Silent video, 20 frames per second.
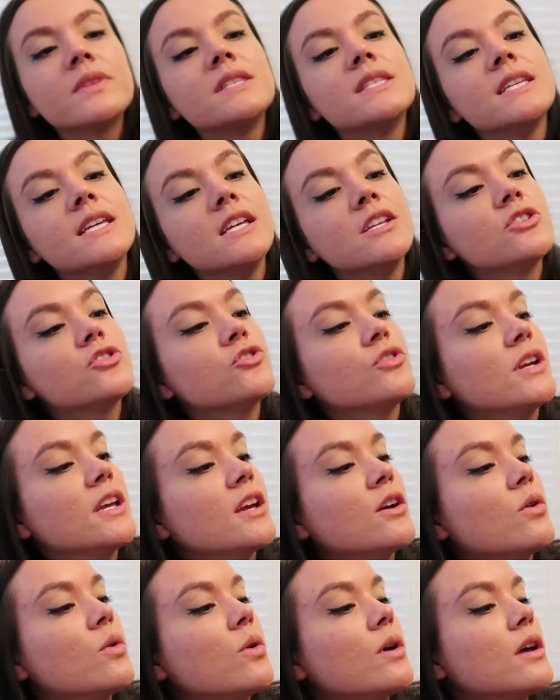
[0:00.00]
tea
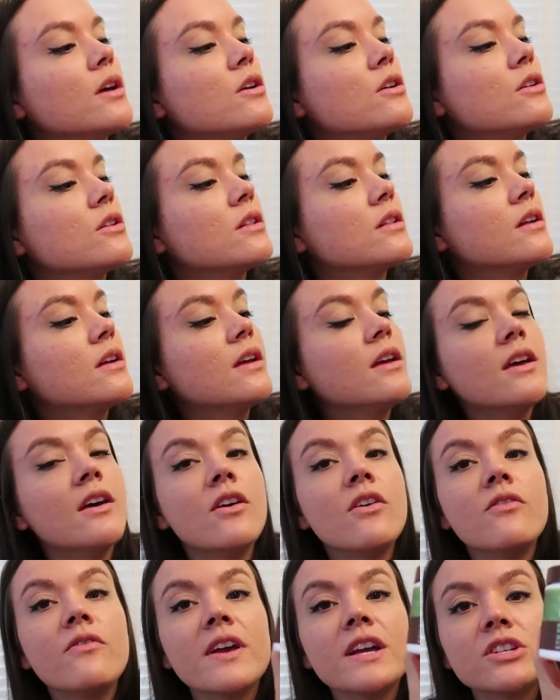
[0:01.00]
tree oil
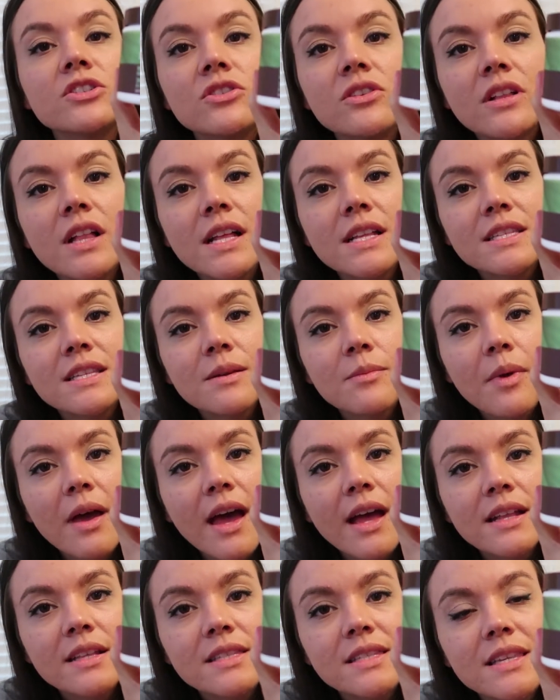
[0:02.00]
facial cleansing
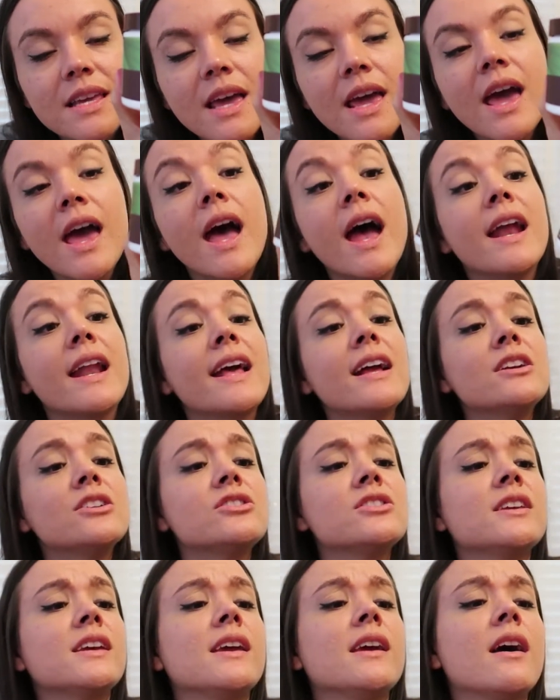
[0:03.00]
pads. And
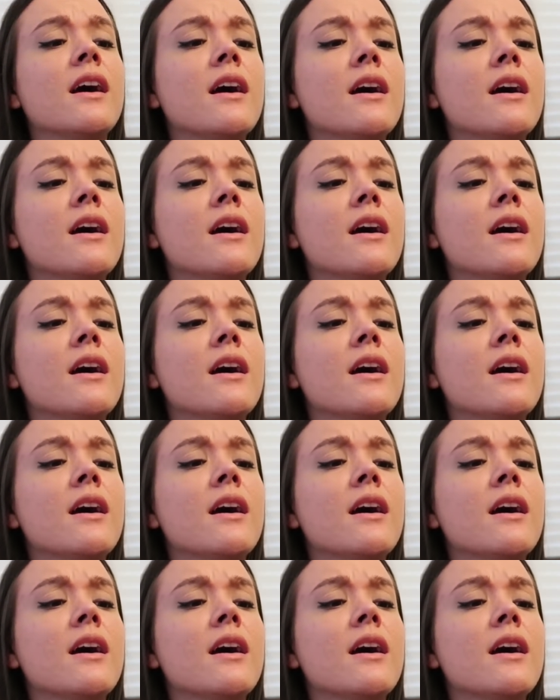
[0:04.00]
actually